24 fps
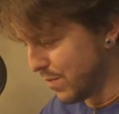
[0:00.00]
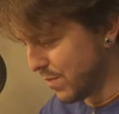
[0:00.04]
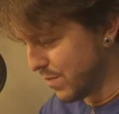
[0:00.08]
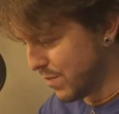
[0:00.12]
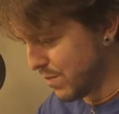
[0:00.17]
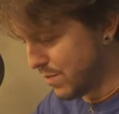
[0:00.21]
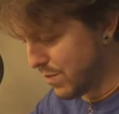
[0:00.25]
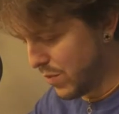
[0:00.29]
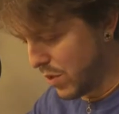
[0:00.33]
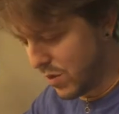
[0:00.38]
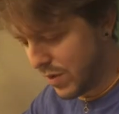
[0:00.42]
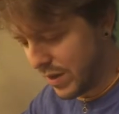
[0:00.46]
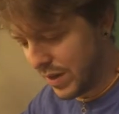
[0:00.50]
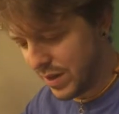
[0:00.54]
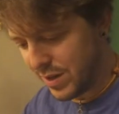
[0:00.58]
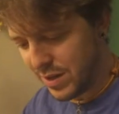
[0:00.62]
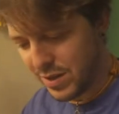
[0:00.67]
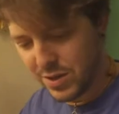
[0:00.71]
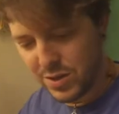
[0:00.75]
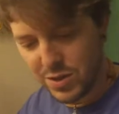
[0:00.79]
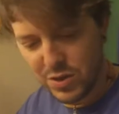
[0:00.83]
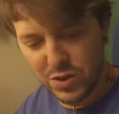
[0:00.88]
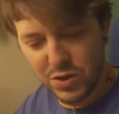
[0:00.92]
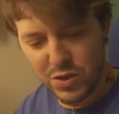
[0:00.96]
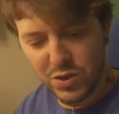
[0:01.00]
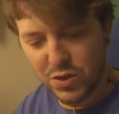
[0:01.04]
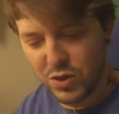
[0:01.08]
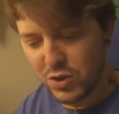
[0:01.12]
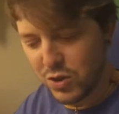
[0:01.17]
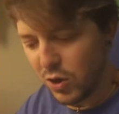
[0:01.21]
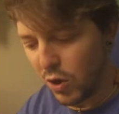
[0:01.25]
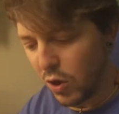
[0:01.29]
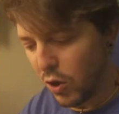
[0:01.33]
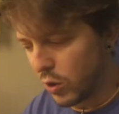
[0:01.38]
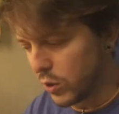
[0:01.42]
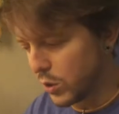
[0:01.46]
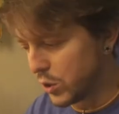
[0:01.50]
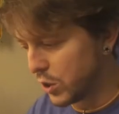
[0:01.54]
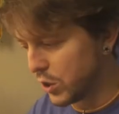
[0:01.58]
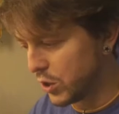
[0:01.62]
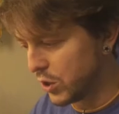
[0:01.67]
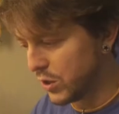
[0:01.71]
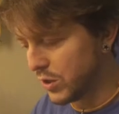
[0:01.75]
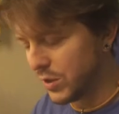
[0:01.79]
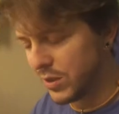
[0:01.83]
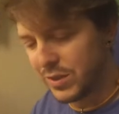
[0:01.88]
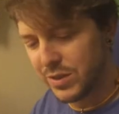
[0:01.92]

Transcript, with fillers: My gosh.